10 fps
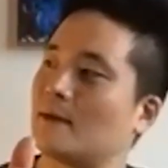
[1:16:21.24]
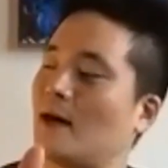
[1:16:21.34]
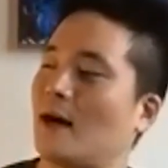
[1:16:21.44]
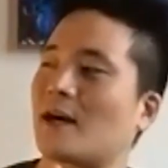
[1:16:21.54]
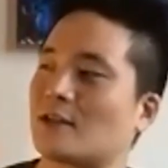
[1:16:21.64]

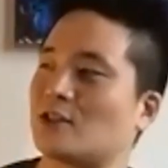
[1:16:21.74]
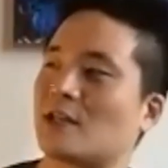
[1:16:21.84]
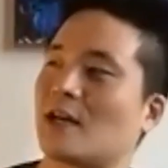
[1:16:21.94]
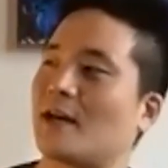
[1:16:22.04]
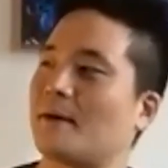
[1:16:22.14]

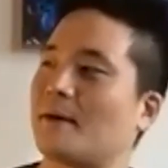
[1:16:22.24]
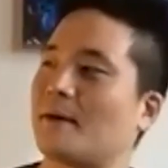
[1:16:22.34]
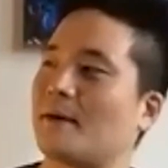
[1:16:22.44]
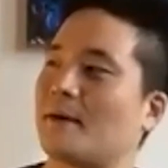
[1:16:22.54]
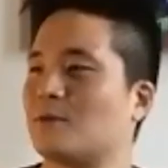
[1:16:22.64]
Hagashige,
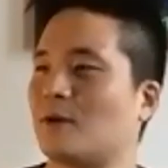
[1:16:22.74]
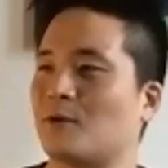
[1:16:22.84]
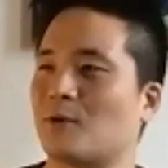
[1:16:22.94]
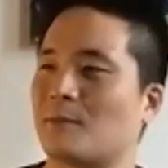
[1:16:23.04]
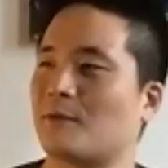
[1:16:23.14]

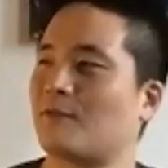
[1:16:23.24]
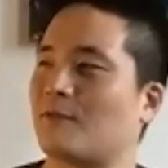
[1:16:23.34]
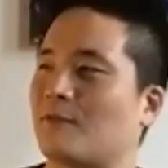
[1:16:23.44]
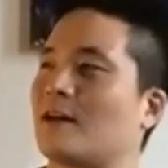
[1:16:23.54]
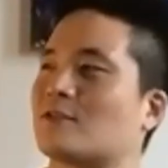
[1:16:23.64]
who I'm a
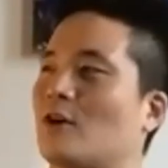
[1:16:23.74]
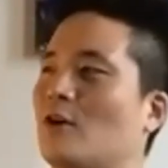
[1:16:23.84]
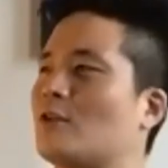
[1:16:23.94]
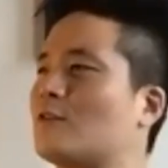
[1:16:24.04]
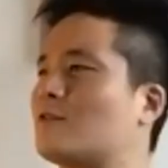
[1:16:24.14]
fan of. It
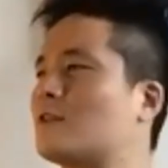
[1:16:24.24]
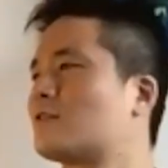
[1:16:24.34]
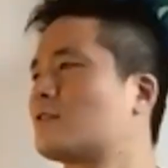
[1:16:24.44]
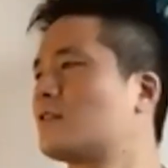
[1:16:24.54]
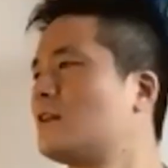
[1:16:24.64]
has all of
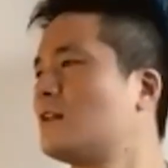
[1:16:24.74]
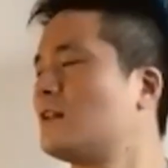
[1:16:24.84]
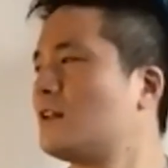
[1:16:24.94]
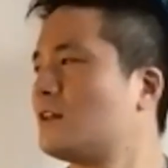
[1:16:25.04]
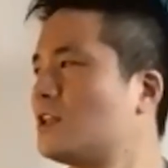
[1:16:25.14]
this,
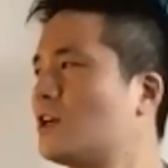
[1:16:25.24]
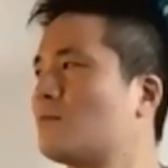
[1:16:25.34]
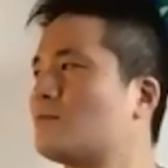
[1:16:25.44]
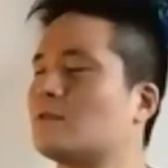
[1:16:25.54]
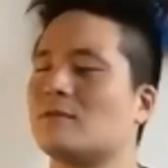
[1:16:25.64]
you
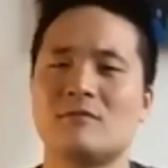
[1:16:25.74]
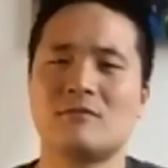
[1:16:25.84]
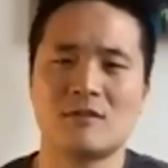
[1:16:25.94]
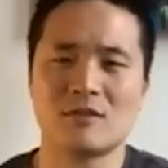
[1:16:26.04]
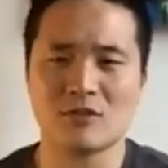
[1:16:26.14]
know,
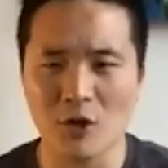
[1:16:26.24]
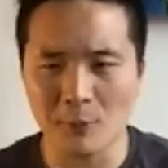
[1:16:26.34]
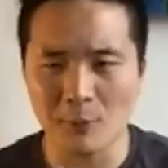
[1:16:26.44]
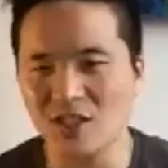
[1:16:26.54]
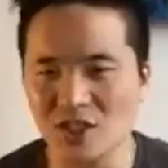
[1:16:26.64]

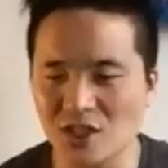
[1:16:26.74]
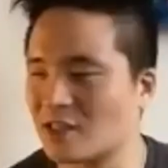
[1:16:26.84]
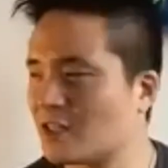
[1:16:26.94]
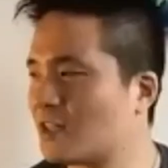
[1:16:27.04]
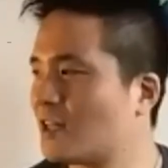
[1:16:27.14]
dystopian
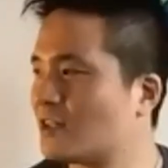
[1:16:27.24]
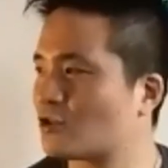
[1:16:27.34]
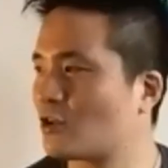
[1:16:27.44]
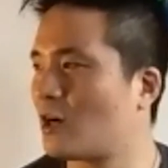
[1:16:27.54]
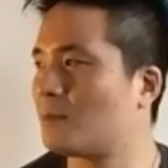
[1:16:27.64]
tension
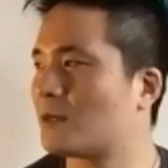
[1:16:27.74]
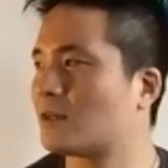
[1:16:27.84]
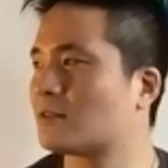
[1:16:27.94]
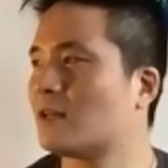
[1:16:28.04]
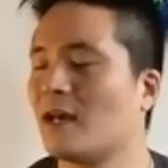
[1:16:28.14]
and
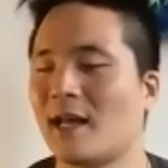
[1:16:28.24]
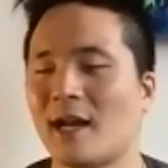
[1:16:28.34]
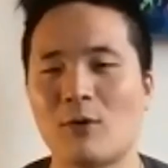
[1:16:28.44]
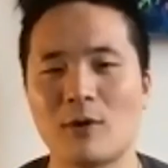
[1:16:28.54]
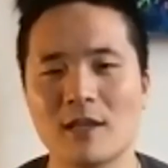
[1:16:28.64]
drama.
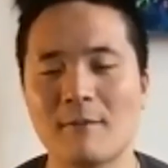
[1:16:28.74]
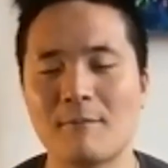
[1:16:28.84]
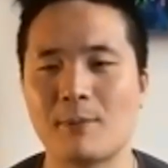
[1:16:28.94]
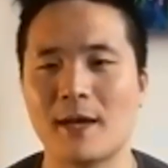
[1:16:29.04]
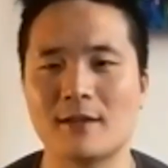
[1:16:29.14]
And I wanted
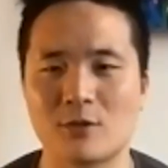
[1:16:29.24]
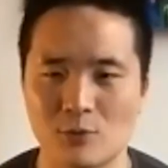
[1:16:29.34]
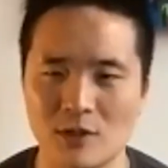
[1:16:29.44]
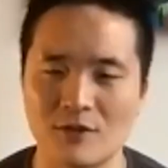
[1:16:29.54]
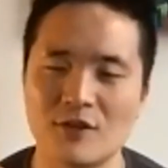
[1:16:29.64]
that painting to
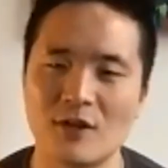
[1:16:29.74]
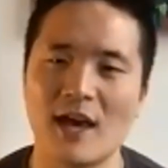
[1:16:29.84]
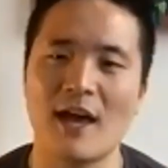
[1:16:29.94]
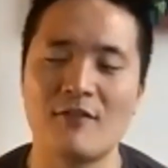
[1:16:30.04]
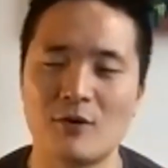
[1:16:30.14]
really feel
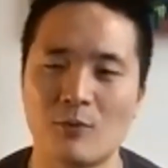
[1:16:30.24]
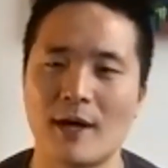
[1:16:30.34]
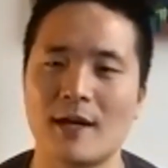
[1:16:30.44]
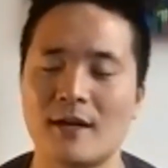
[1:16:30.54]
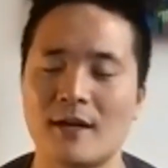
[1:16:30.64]
heavy and
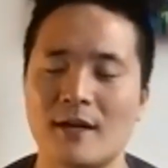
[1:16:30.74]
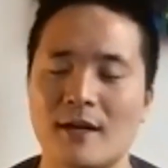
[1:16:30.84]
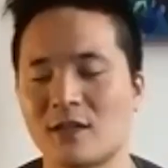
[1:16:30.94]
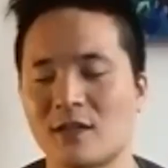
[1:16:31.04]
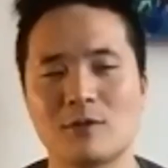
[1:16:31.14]
weighted.
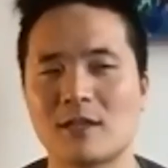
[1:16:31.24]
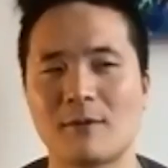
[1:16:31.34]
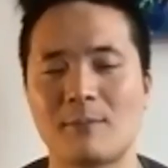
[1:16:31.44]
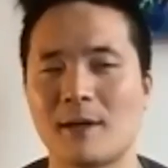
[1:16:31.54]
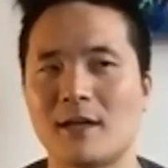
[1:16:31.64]
I didn't
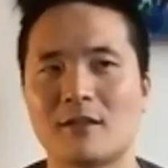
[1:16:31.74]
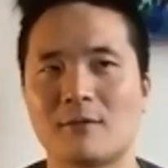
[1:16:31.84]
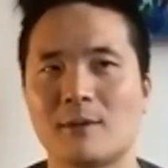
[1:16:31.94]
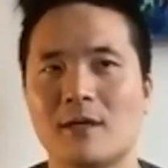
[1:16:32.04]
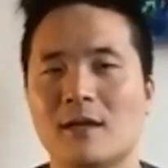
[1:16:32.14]
want that painting
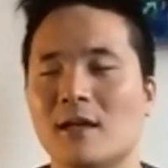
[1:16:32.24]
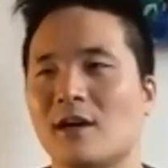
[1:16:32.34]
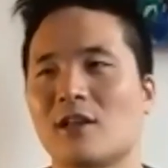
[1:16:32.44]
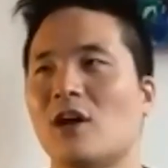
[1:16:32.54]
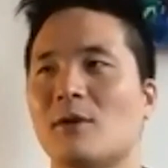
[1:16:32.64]
to be
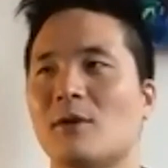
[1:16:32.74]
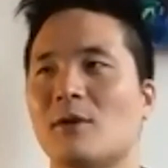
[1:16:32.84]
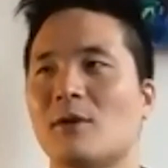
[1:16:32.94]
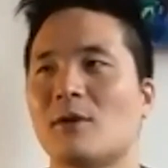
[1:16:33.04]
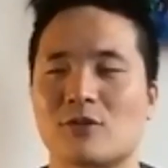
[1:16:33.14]
like, a lot of my
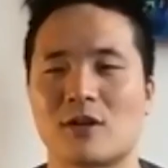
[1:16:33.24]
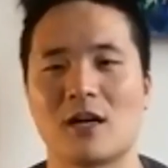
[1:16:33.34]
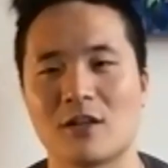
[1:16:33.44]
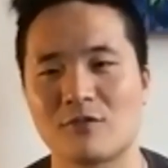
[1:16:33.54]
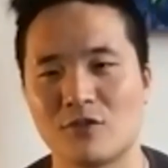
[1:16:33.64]
paintings are
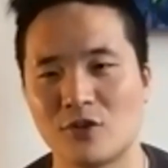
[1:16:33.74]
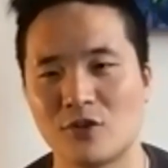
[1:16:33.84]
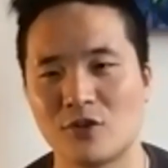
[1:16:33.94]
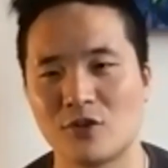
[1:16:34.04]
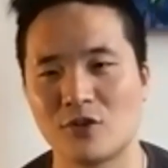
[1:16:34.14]
colorful
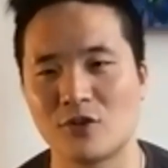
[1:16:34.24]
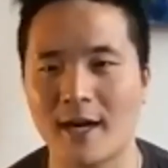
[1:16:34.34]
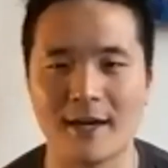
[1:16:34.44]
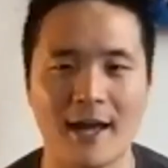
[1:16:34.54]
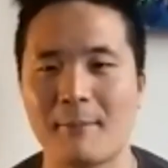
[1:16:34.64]
and bright
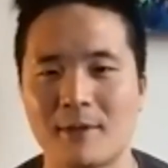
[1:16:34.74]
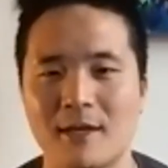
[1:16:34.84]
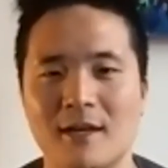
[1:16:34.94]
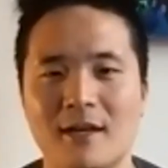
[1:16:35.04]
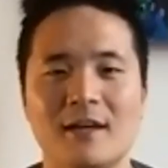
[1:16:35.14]
and
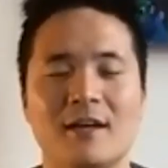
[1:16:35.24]
happy.